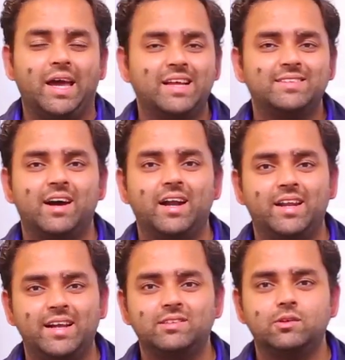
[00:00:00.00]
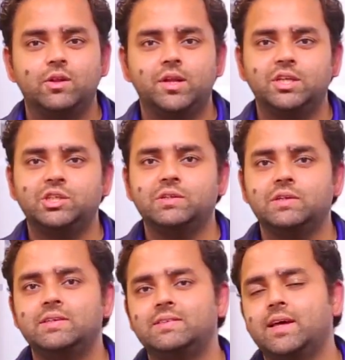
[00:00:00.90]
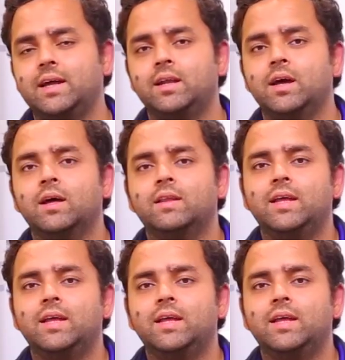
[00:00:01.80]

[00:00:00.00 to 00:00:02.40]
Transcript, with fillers: In his address to the nation, he said,